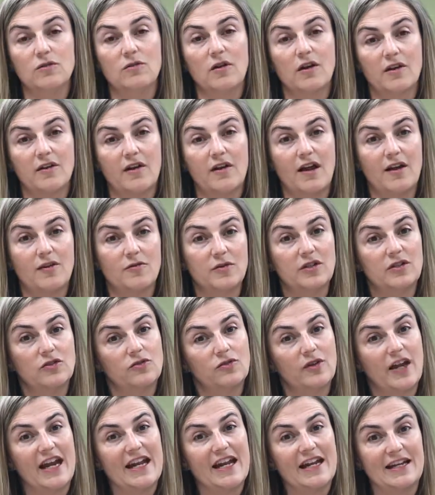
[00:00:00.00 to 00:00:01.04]
who are not real
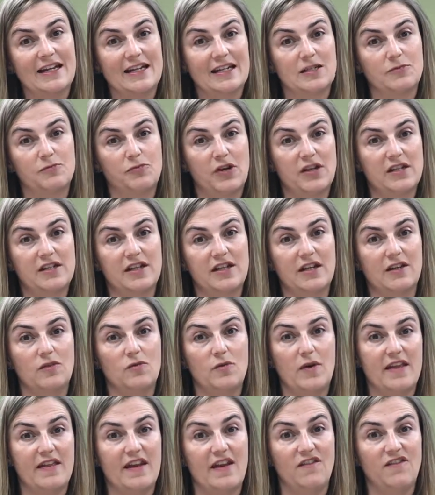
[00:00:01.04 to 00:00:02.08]
great at expressing the
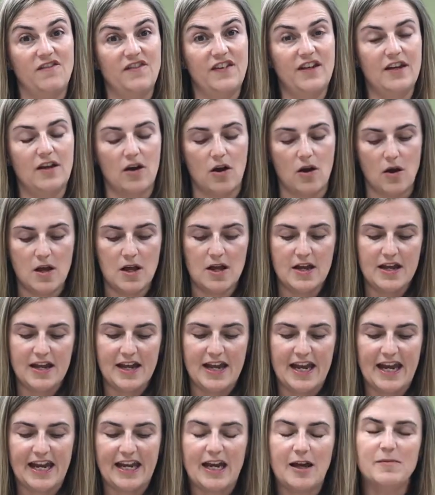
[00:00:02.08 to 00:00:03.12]
way they feel,
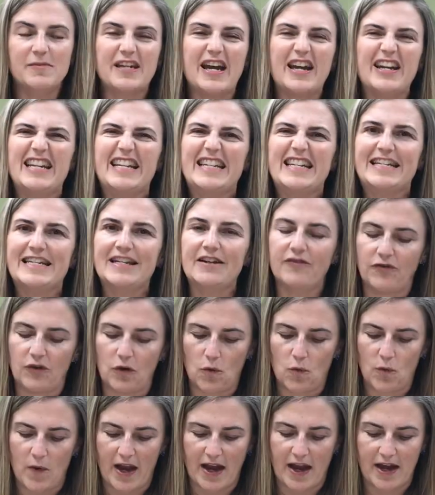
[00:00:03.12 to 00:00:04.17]
it comes out in
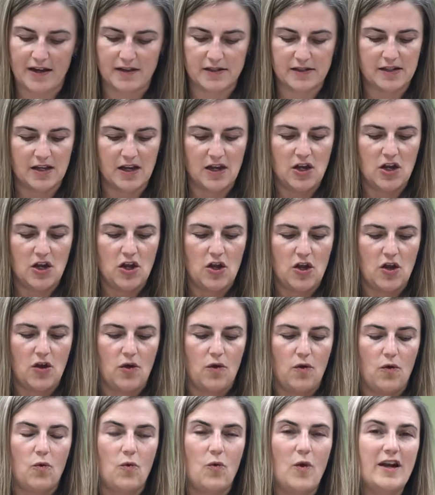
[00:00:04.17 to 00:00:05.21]
different ways.
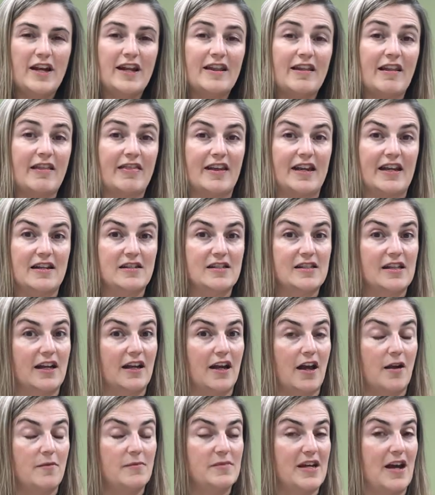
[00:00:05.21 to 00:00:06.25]
One of the things
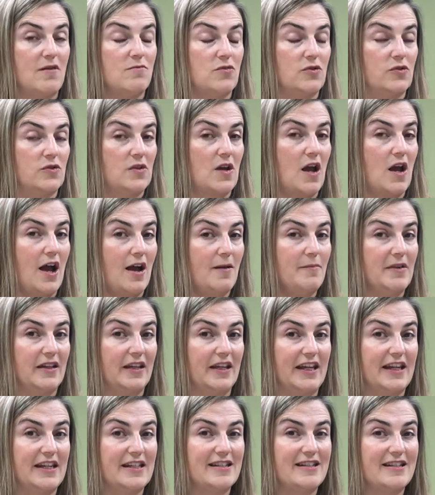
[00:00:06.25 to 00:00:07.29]
that comes out most
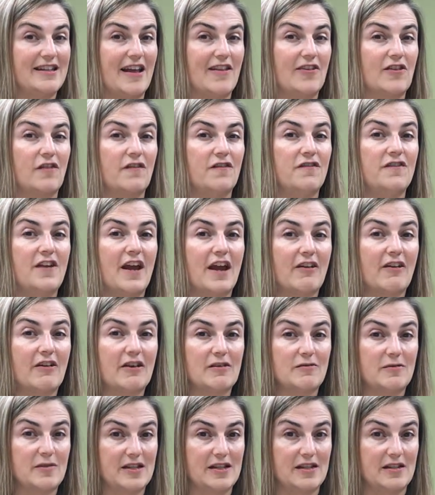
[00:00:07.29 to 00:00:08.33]
commonly is that they're
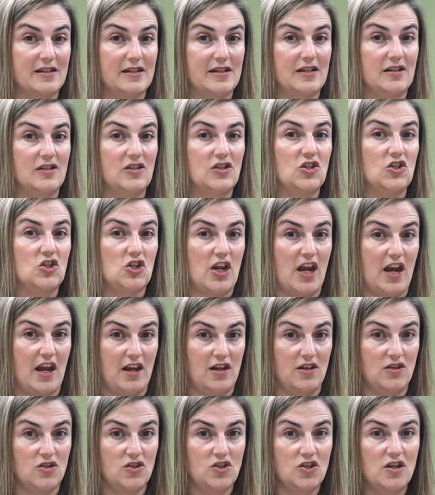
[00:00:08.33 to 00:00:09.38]
very resistant to
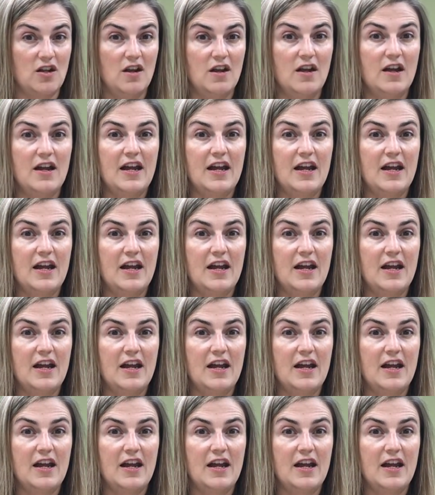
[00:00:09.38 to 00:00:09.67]
change.